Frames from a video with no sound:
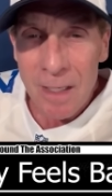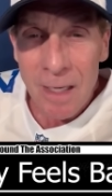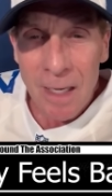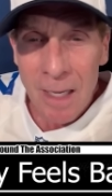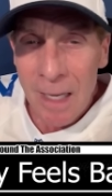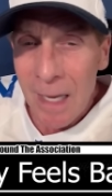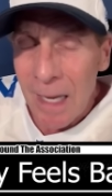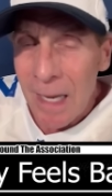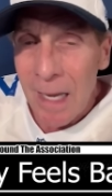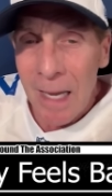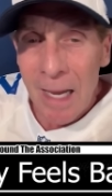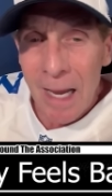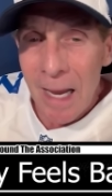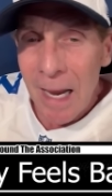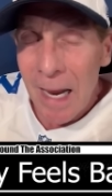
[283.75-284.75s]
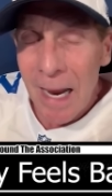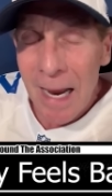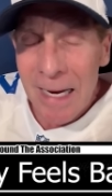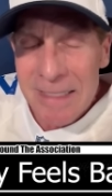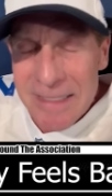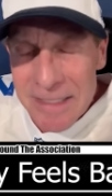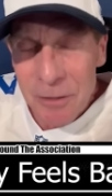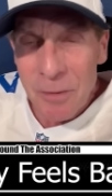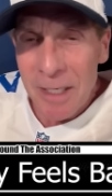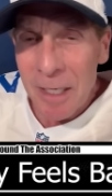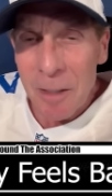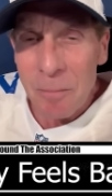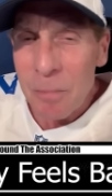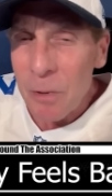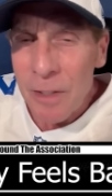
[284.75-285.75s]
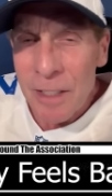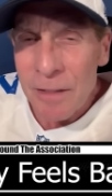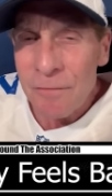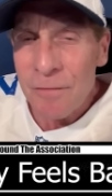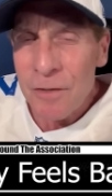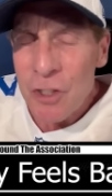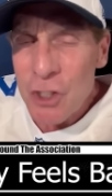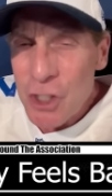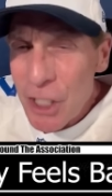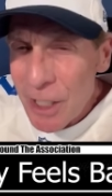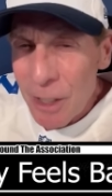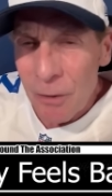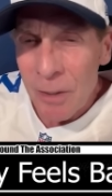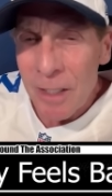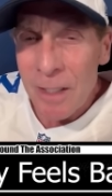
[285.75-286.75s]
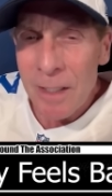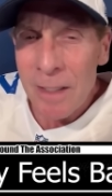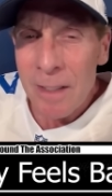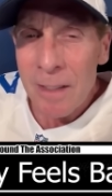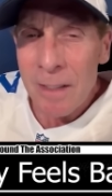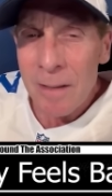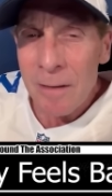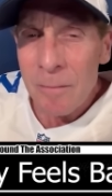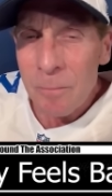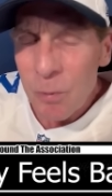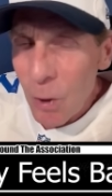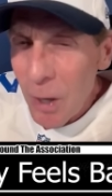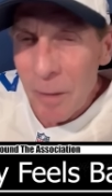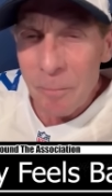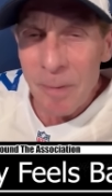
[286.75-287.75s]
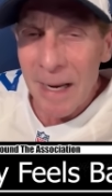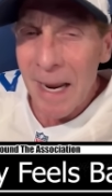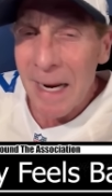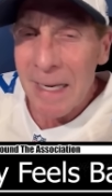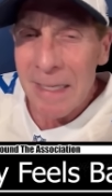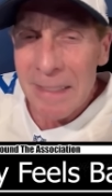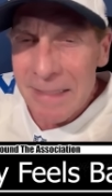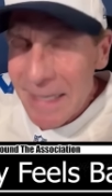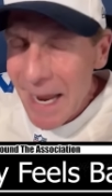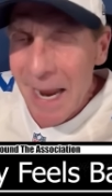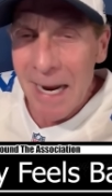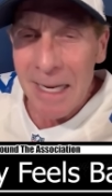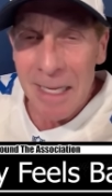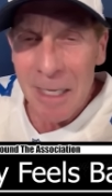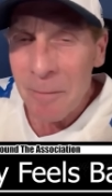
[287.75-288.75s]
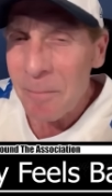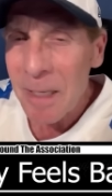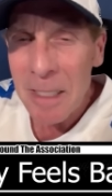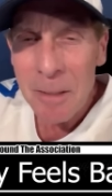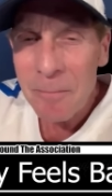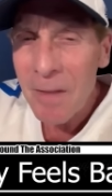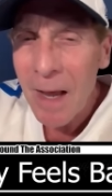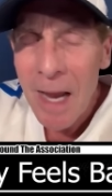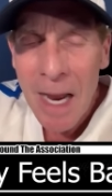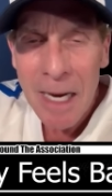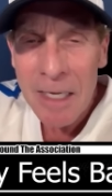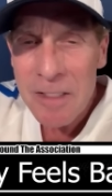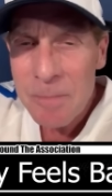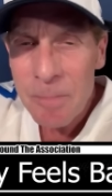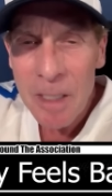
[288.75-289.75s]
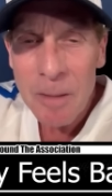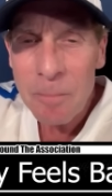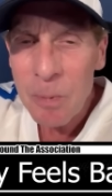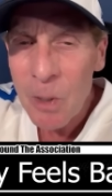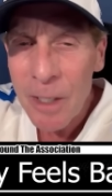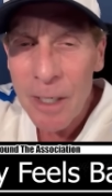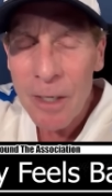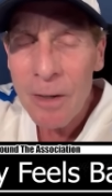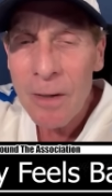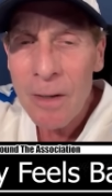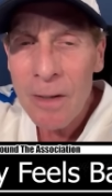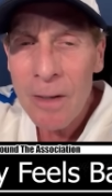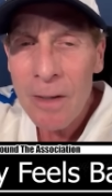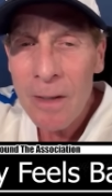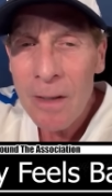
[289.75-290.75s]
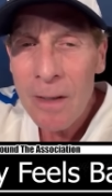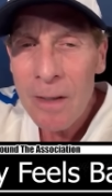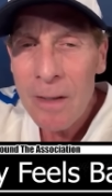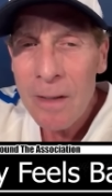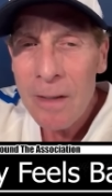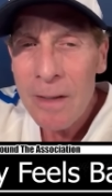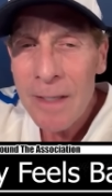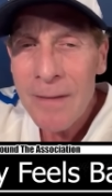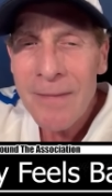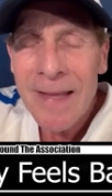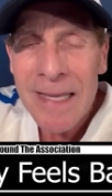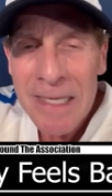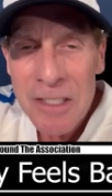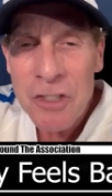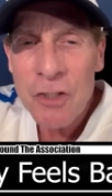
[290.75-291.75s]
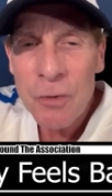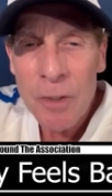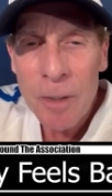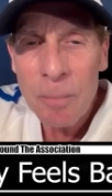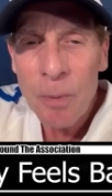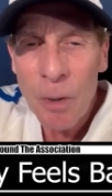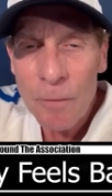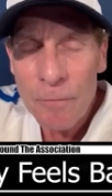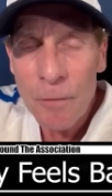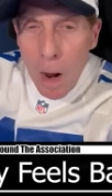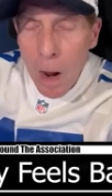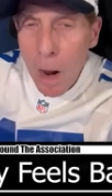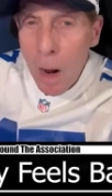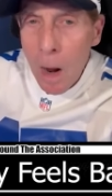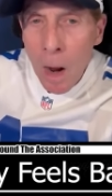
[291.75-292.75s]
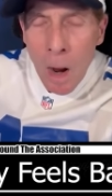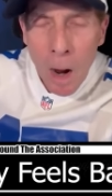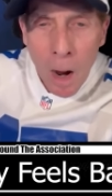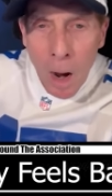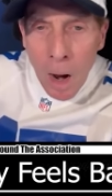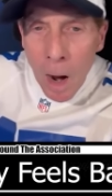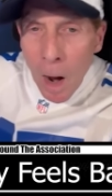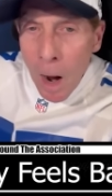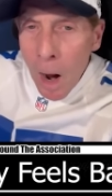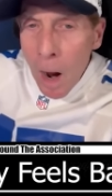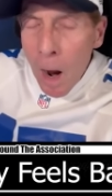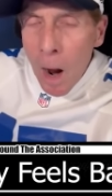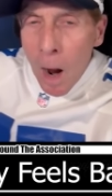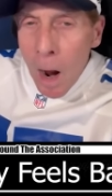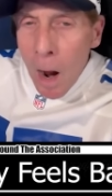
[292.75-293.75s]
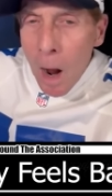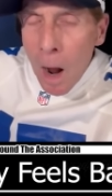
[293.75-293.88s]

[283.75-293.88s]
he's where he's at today on his YouTube channel that he started around the same time Shannon Sharpe started Club Shay Shay. And you could kind of see who had